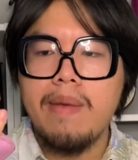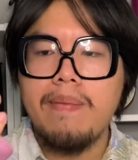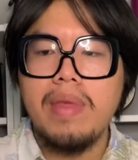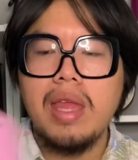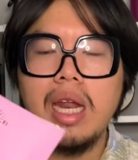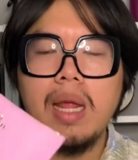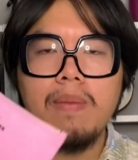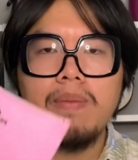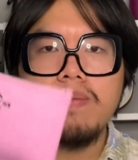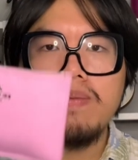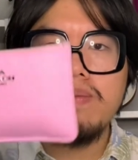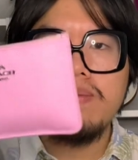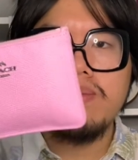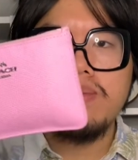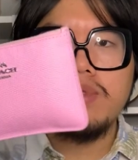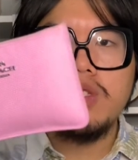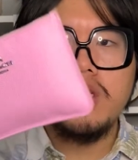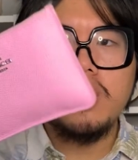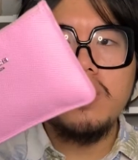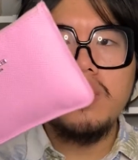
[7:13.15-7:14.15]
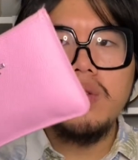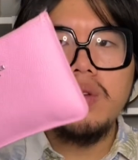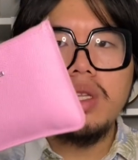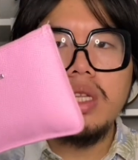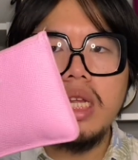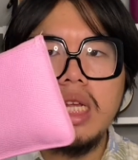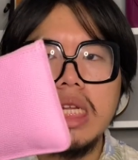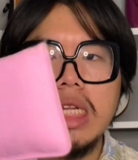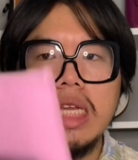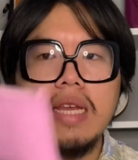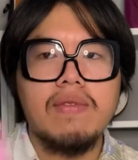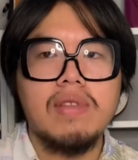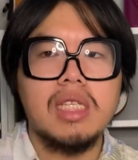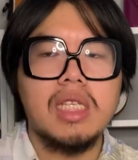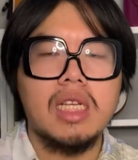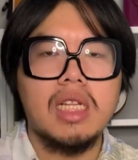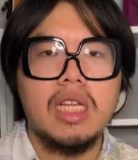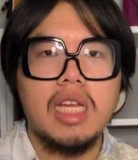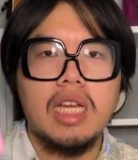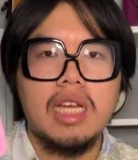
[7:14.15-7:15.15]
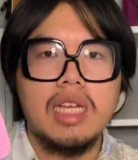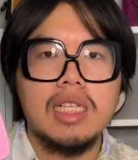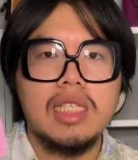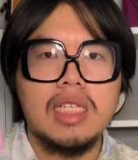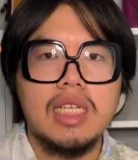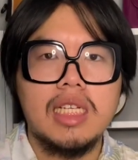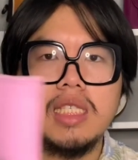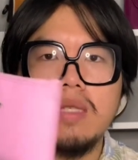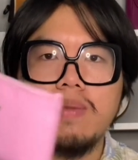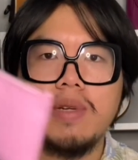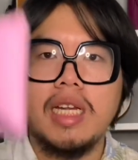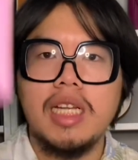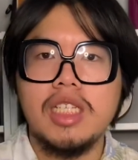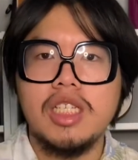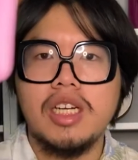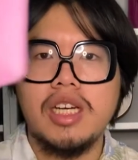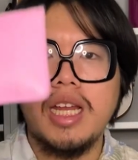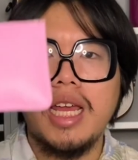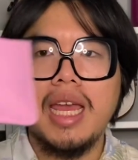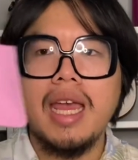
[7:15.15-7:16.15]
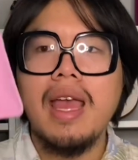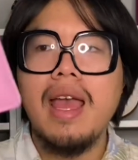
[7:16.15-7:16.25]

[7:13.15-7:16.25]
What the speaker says: And I do need to give this a clean because it is pretty dirty.